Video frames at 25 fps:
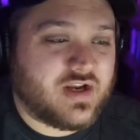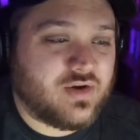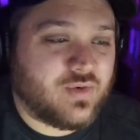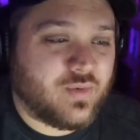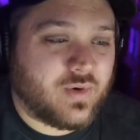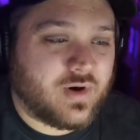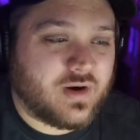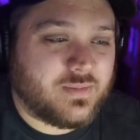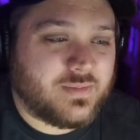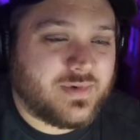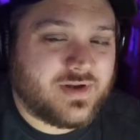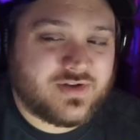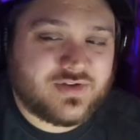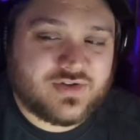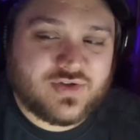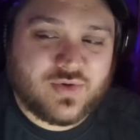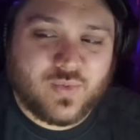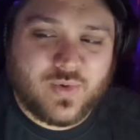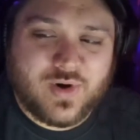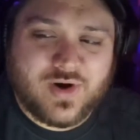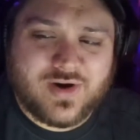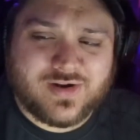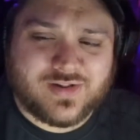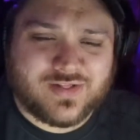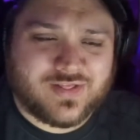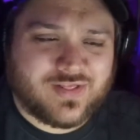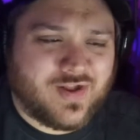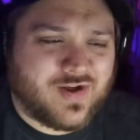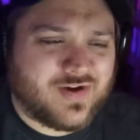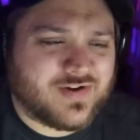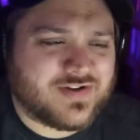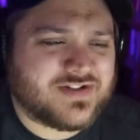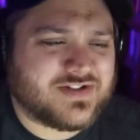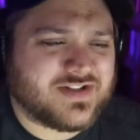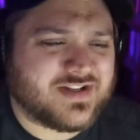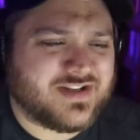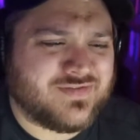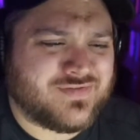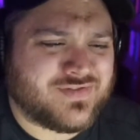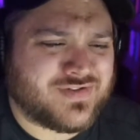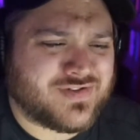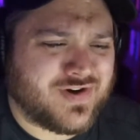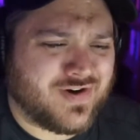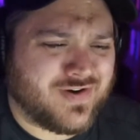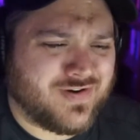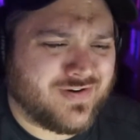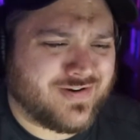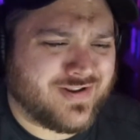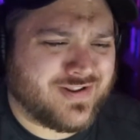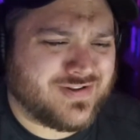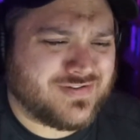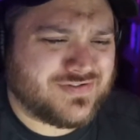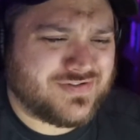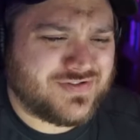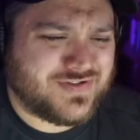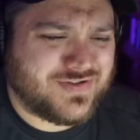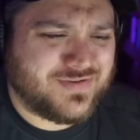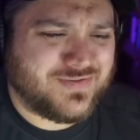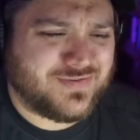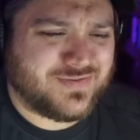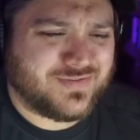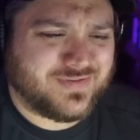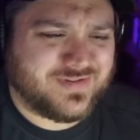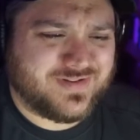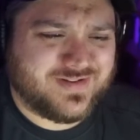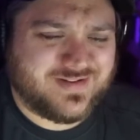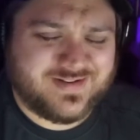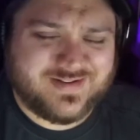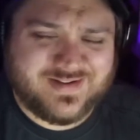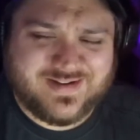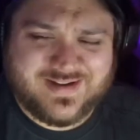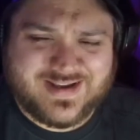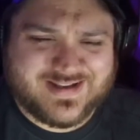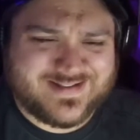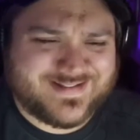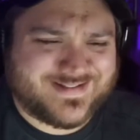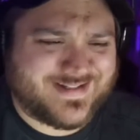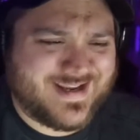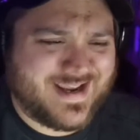January because you're wearing a long sleeve shirt in June in